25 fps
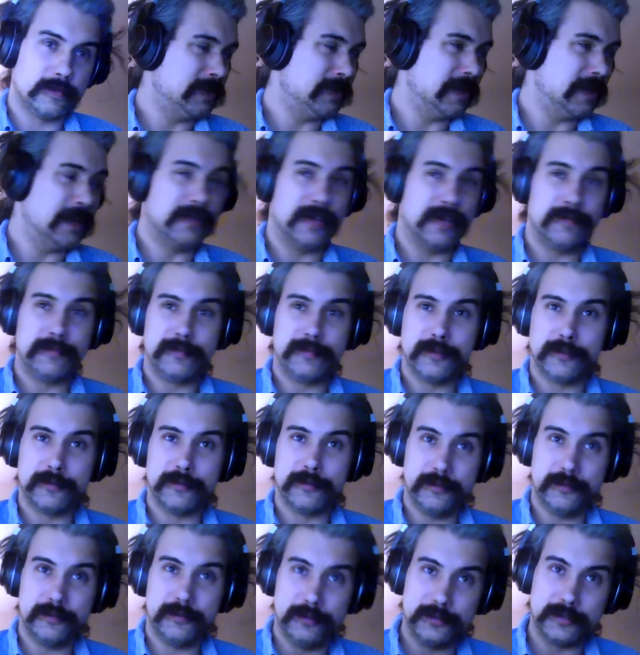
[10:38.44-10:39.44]
Yeah, I
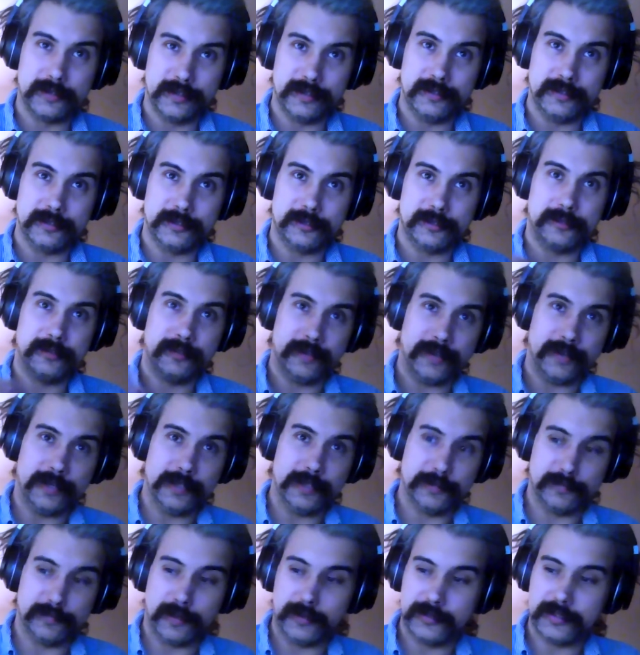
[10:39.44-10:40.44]
don't usually
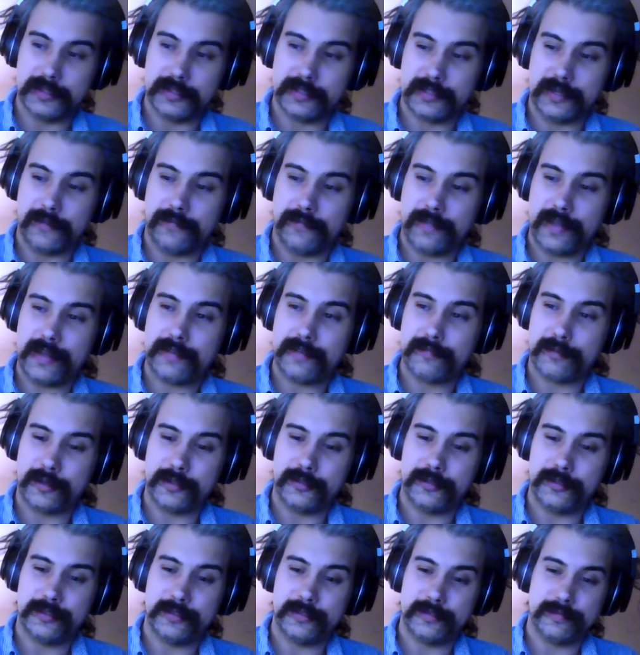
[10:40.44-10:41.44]
scrutinize budget stuff that
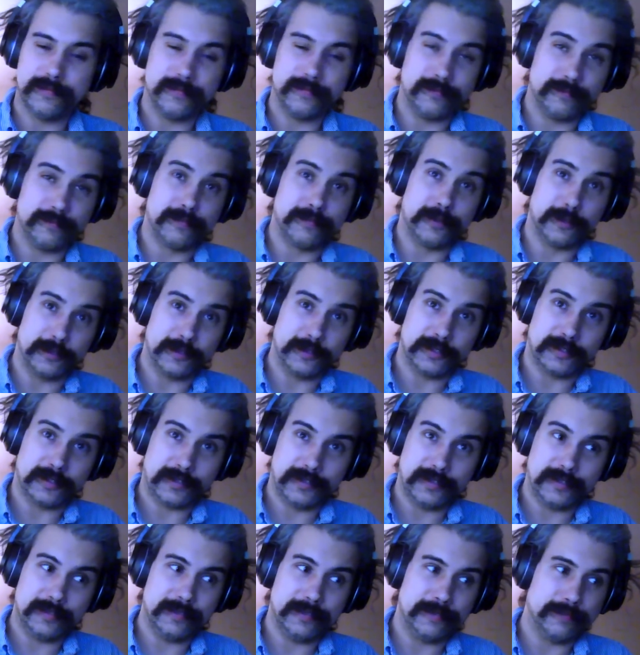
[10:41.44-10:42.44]
much
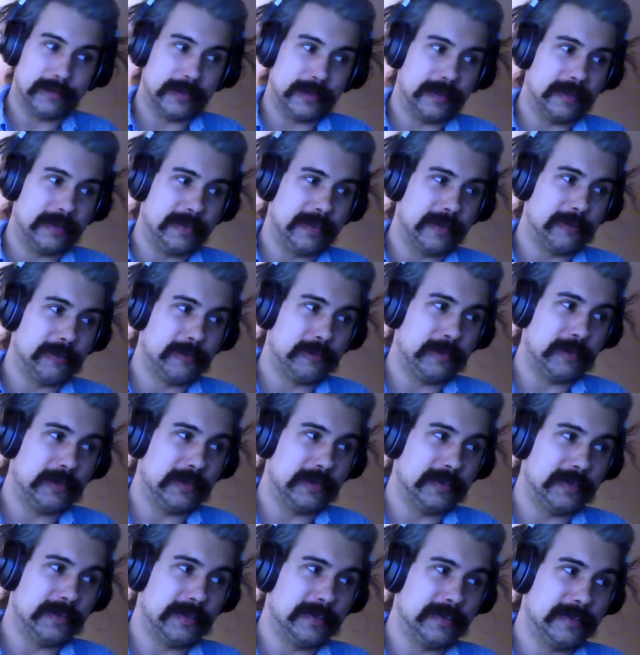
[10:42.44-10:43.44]
personally, but I think it would be
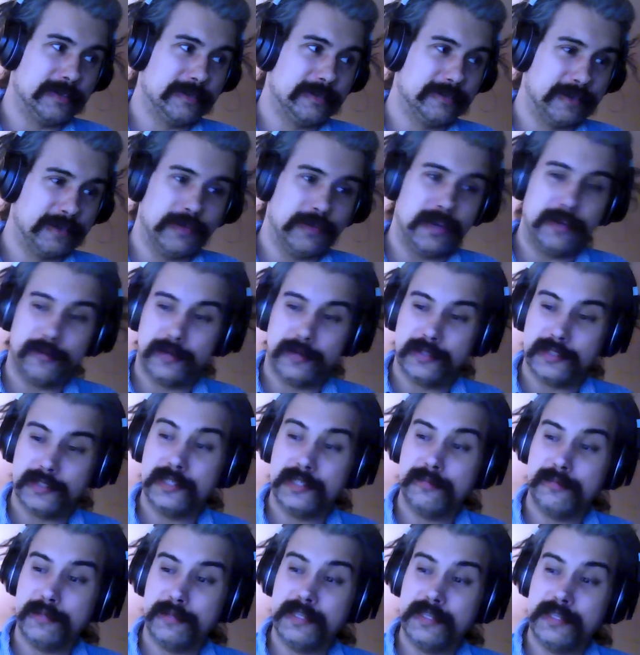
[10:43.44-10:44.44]
good to, if anyone
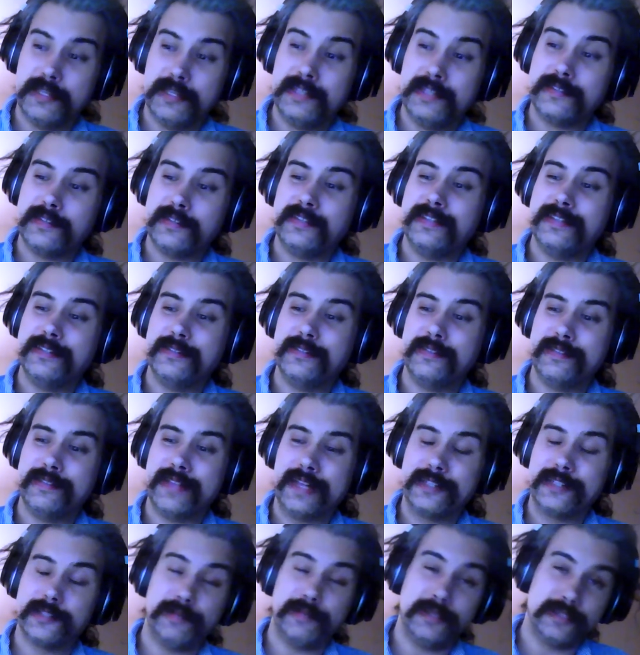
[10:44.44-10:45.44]

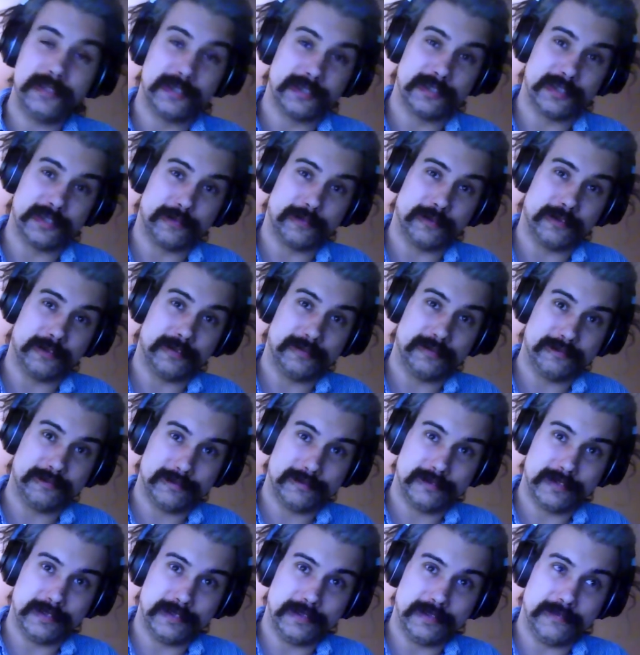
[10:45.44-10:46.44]
that speaks to someone,
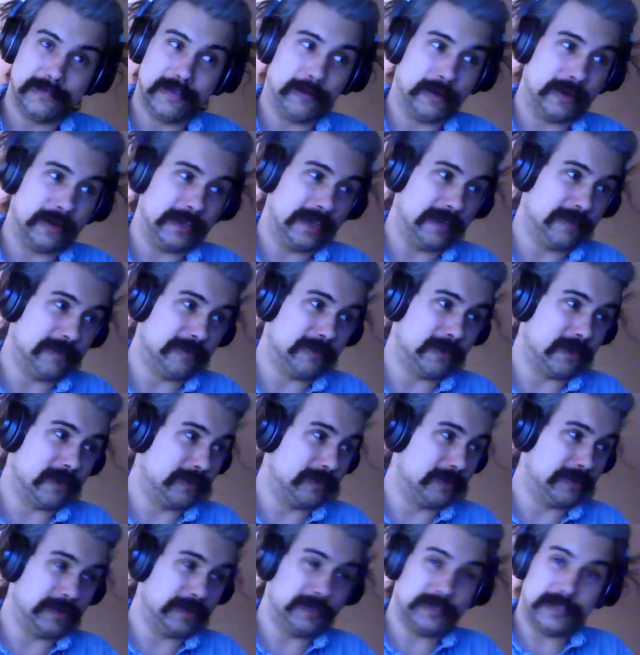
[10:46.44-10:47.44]
if they want to get
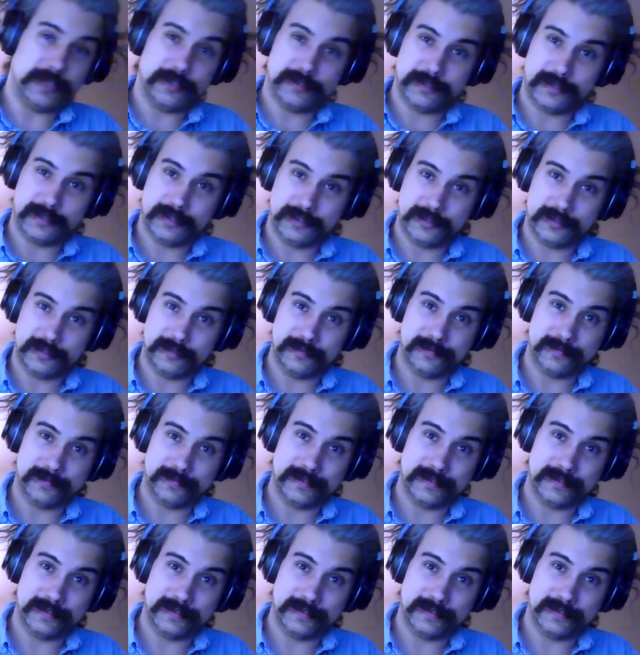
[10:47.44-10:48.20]
involved, to reach out to us,